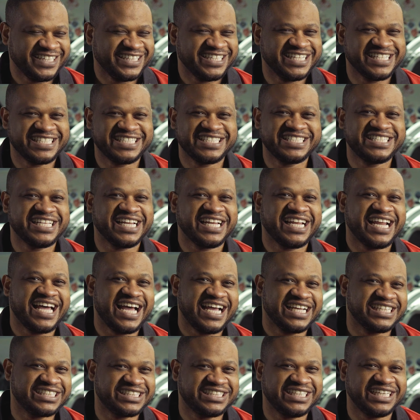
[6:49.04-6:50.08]
This is the
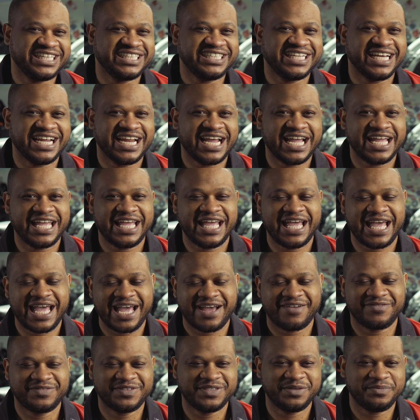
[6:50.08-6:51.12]
last thing that I
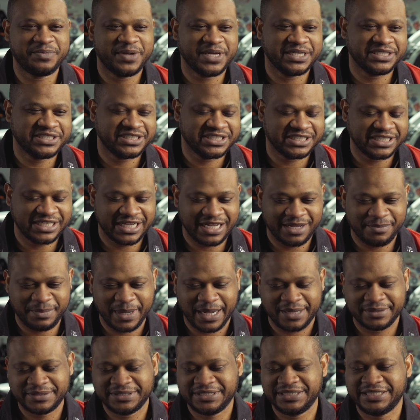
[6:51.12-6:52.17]
have to mention
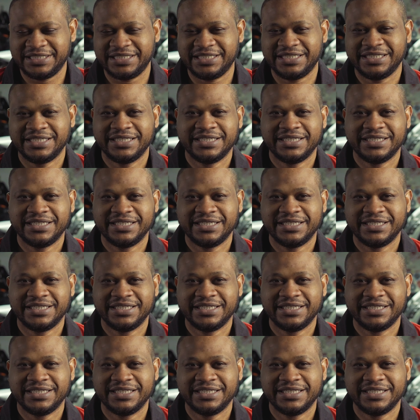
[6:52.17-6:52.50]
about the